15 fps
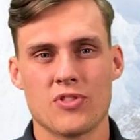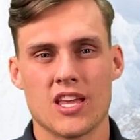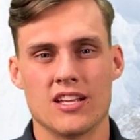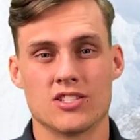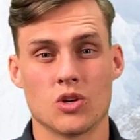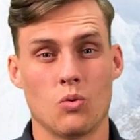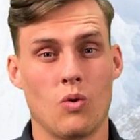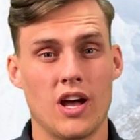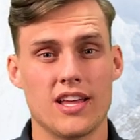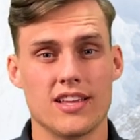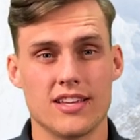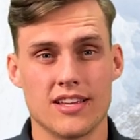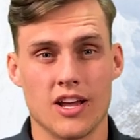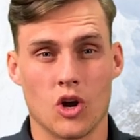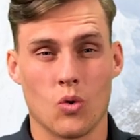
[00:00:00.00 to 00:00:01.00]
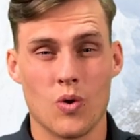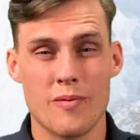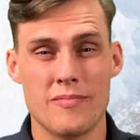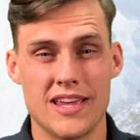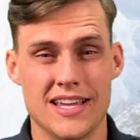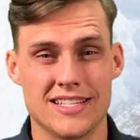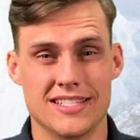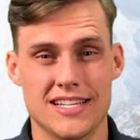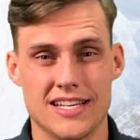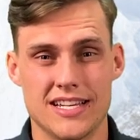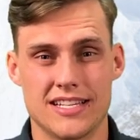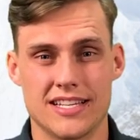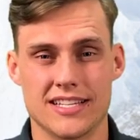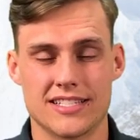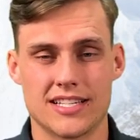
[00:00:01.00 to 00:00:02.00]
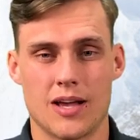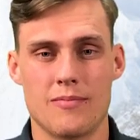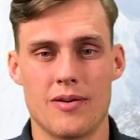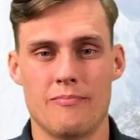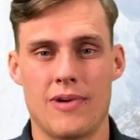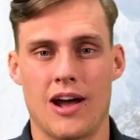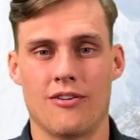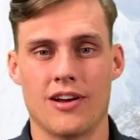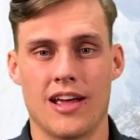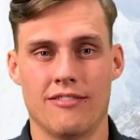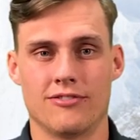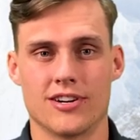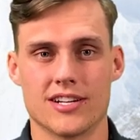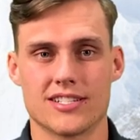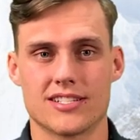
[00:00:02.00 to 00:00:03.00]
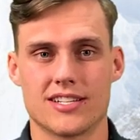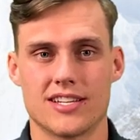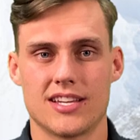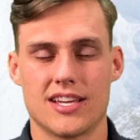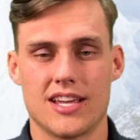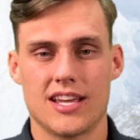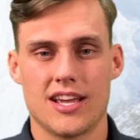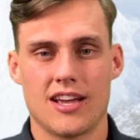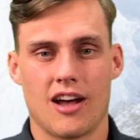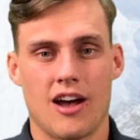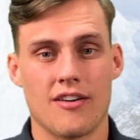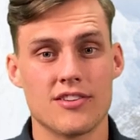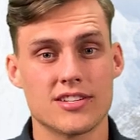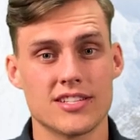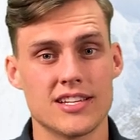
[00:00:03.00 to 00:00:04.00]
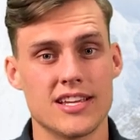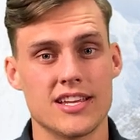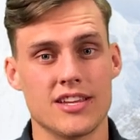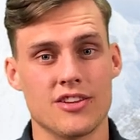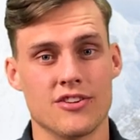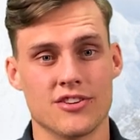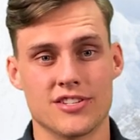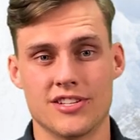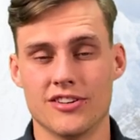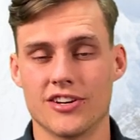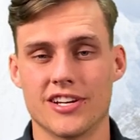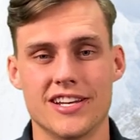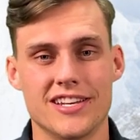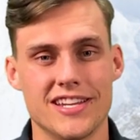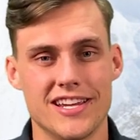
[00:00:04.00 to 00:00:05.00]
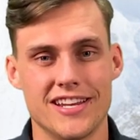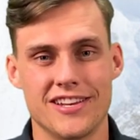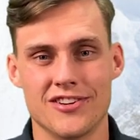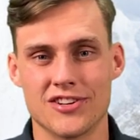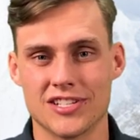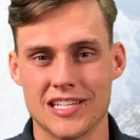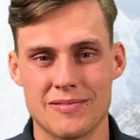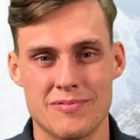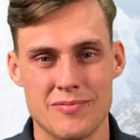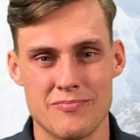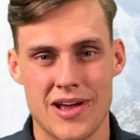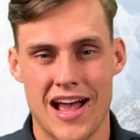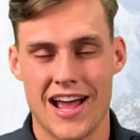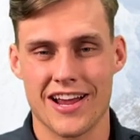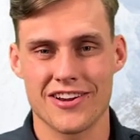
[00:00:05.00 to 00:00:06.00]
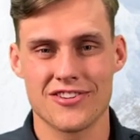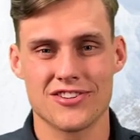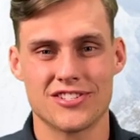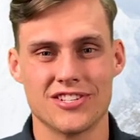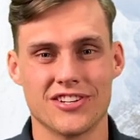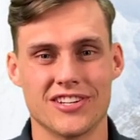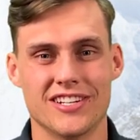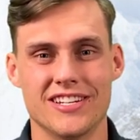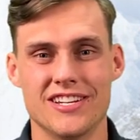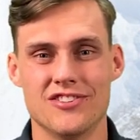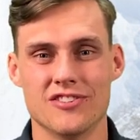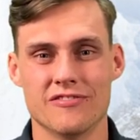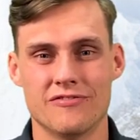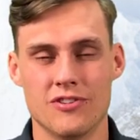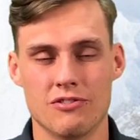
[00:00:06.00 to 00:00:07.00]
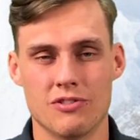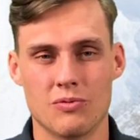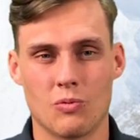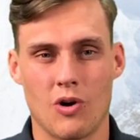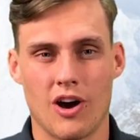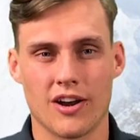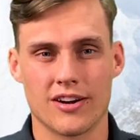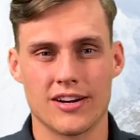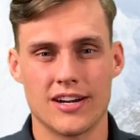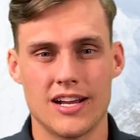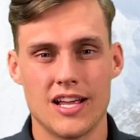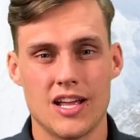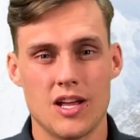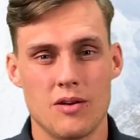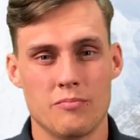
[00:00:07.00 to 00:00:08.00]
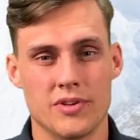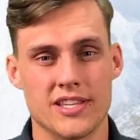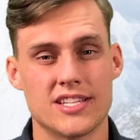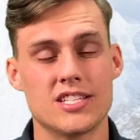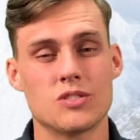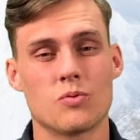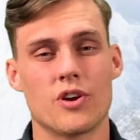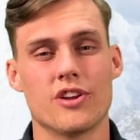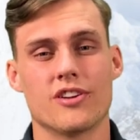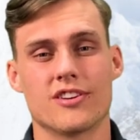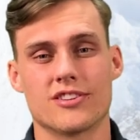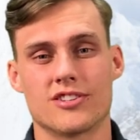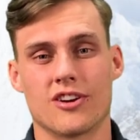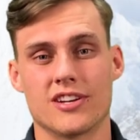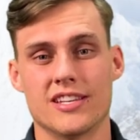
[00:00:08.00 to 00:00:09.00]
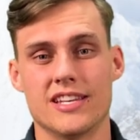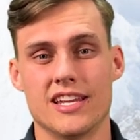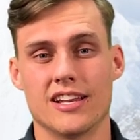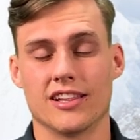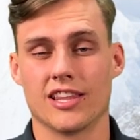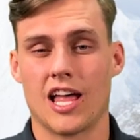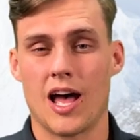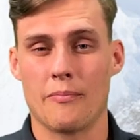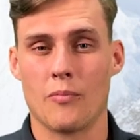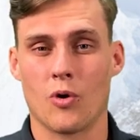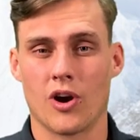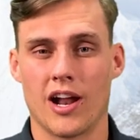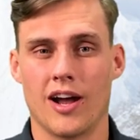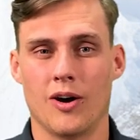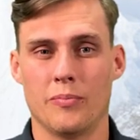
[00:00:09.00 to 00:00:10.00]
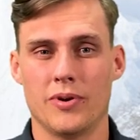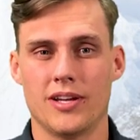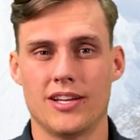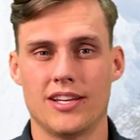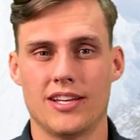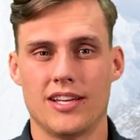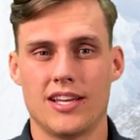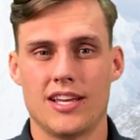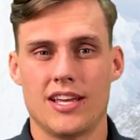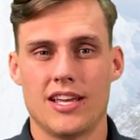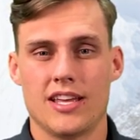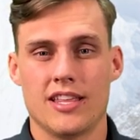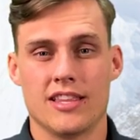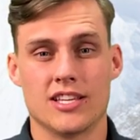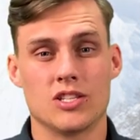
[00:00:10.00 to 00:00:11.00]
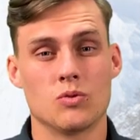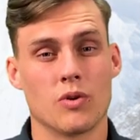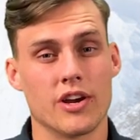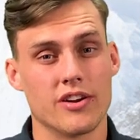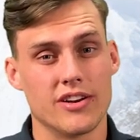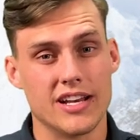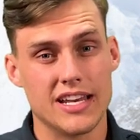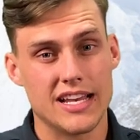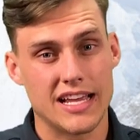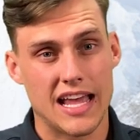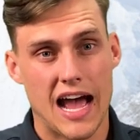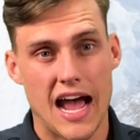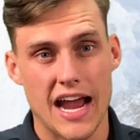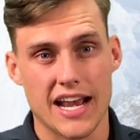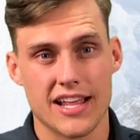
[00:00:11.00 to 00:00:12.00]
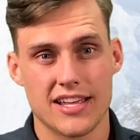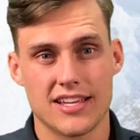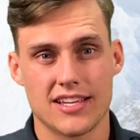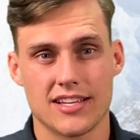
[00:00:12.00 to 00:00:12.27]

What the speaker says: And so what equipment is needed to summit Mount Everest? Obviously, you're still going to need your sleeping bag, you're still going to need your food and water, but this is where you're going to start to need a lot more help. This is where you're going to need a guide.